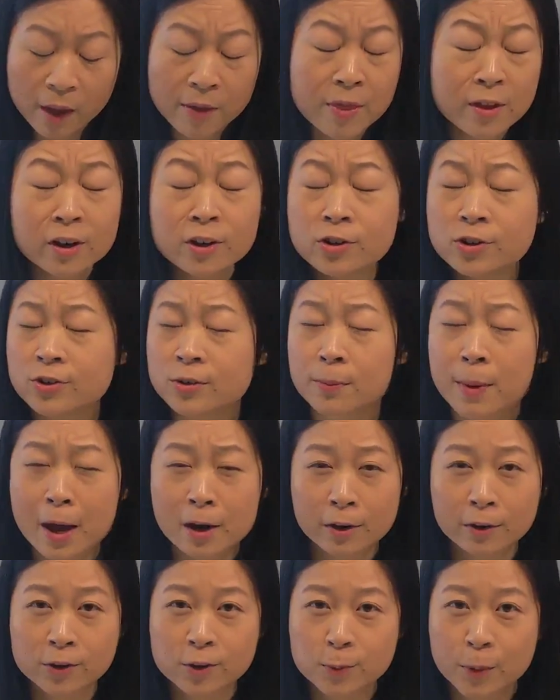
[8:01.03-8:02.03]
And then it's just a
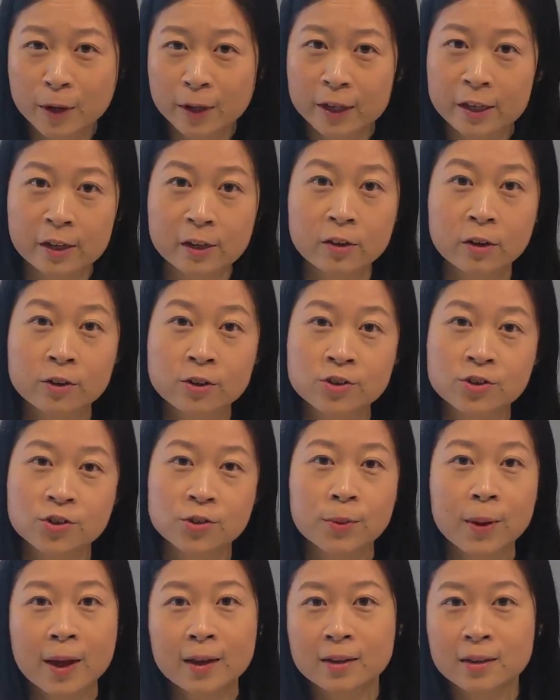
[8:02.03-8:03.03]
matter of spreading it
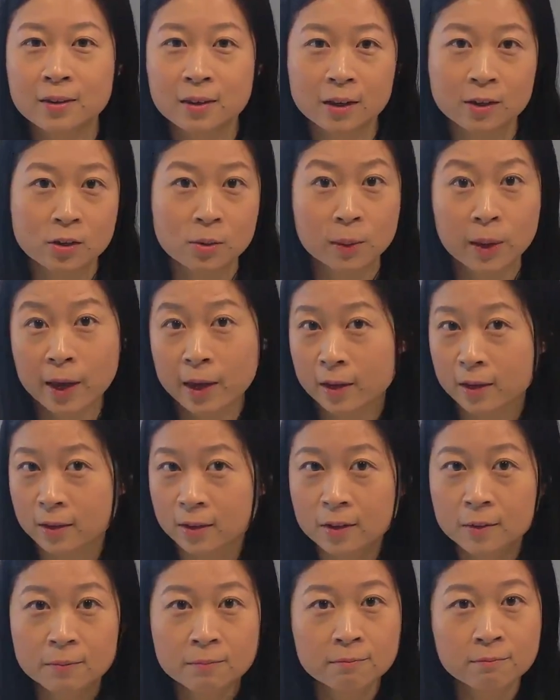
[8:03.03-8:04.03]
onto anything you
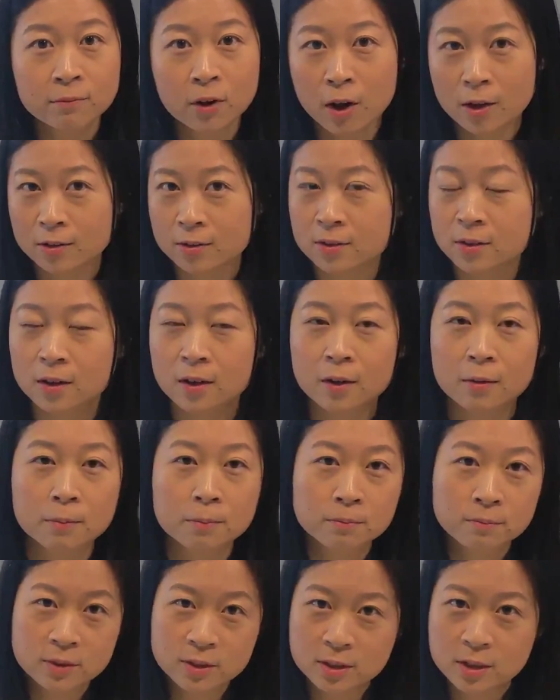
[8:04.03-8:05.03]
like.
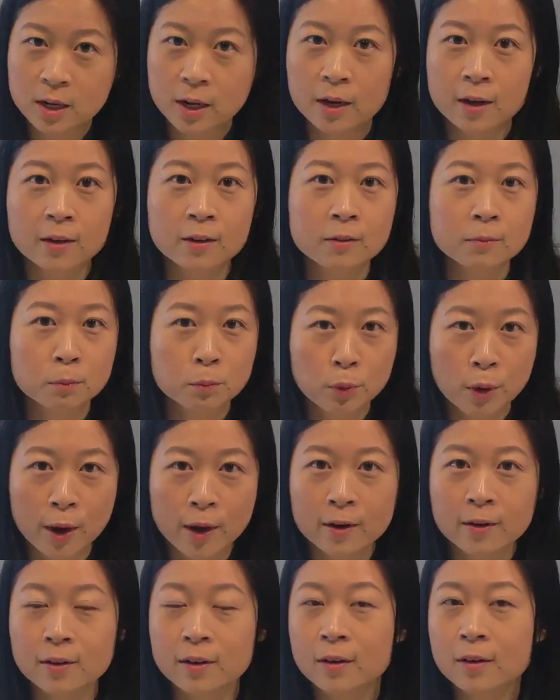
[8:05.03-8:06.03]
Pasta, steak,
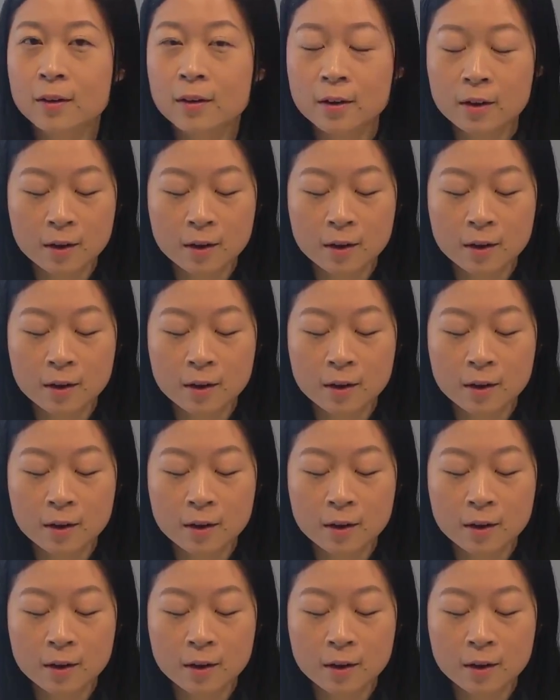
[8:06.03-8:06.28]
bread.